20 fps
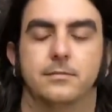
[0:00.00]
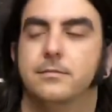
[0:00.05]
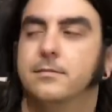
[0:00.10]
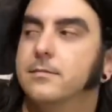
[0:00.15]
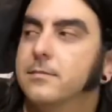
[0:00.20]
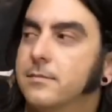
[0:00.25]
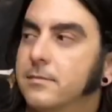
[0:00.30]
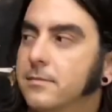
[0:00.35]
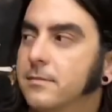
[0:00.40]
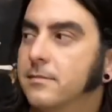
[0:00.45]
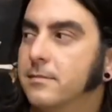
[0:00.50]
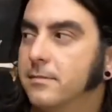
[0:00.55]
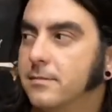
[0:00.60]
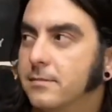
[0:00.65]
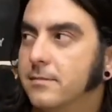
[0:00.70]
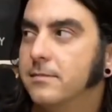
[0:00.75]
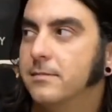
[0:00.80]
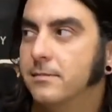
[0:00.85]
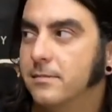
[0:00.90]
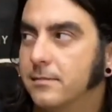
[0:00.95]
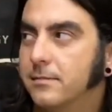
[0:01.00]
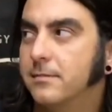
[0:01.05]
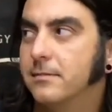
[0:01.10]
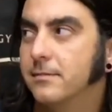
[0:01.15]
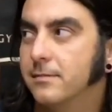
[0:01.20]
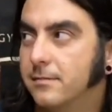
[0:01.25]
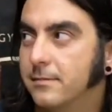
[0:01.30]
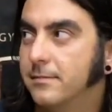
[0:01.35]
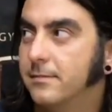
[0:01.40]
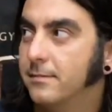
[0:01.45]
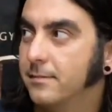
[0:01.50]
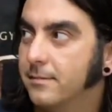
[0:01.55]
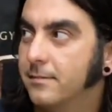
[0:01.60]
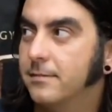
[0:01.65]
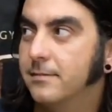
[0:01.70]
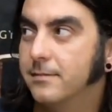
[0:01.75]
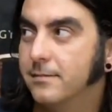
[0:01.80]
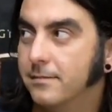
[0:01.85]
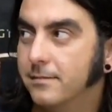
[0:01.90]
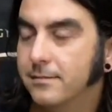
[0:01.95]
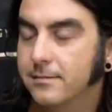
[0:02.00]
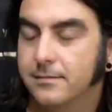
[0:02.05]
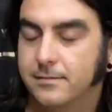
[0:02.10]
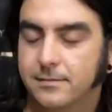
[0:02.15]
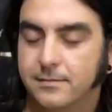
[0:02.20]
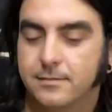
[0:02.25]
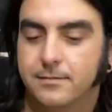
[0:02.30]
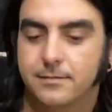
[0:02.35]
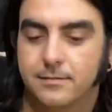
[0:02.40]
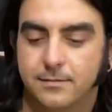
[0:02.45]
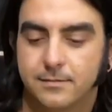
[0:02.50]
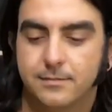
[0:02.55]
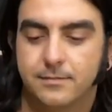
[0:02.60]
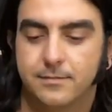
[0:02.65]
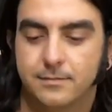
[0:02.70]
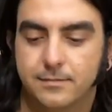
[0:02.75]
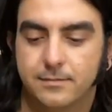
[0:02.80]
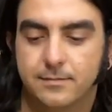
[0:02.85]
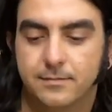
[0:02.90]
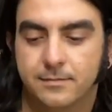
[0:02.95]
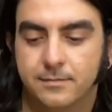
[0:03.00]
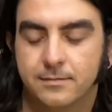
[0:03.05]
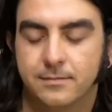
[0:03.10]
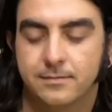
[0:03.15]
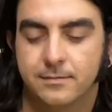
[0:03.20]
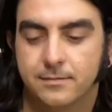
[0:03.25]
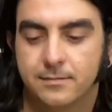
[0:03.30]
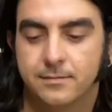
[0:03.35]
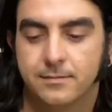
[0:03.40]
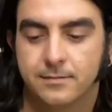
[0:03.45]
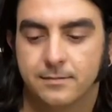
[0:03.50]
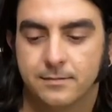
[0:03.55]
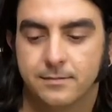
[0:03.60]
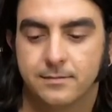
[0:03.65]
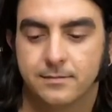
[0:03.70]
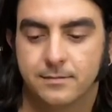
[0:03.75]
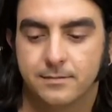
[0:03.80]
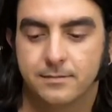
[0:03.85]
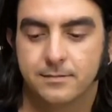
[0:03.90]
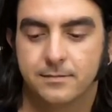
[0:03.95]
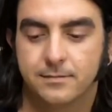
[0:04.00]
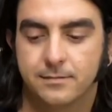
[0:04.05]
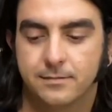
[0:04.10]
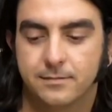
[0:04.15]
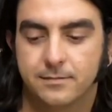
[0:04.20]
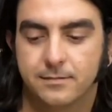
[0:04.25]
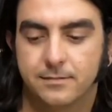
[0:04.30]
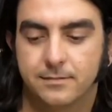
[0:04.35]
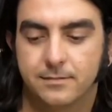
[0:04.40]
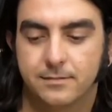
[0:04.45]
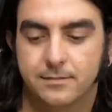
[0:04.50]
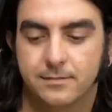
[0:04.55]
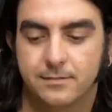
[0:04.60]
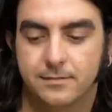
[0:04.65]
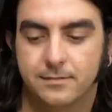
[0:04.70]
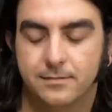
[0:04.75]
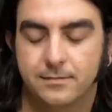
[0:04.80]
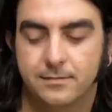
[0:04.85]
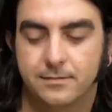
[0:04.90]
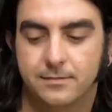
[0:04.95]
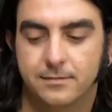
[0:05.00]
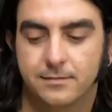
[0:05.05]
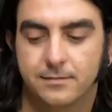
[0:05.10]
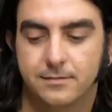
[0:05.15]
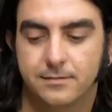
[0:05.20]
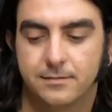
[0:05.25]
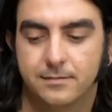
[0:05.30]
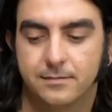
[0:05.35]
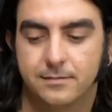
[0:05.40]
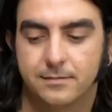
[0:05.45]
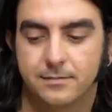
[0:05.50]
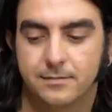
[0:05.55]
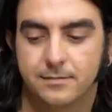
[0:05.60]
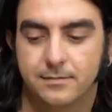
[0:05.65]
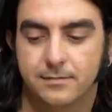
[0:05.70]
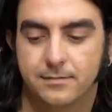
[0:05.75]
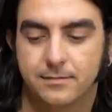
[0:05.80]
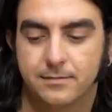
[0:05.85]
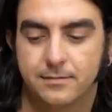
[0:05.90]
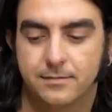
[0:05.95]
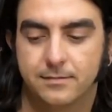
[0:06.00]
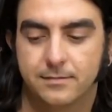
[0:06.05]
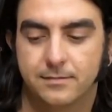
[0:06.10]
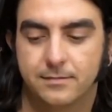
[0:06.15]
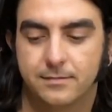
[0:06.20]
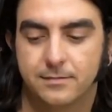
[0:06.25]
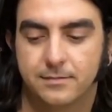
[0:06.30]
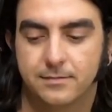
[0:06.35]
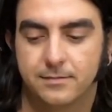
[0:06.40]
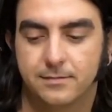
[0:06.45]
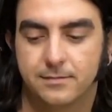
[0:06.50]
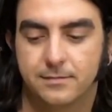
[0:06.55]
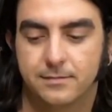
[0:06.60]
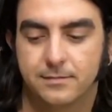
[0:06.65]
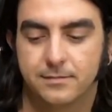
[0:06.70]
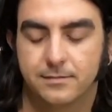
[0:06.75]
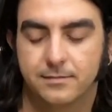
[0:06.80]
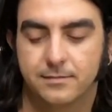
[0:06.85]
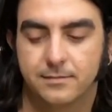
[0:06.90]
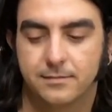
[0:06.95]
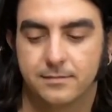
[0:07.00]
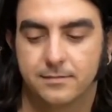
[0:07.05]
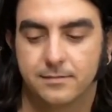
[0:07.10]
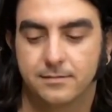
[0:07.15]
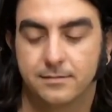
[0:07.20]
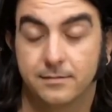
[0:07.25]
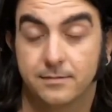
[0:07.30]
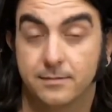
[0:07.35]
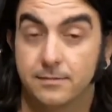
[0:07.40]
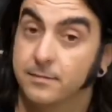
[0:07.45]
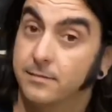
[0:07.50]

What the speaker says: (not speaking)